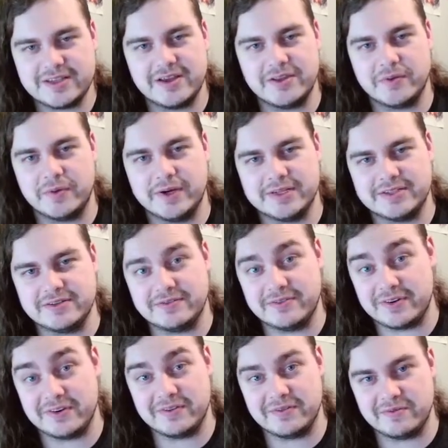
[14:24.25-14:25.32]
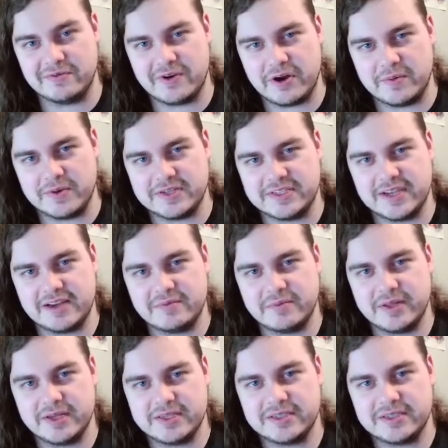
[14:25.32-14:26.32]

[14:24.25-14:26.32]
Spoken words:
Otherwise, they're very much second place.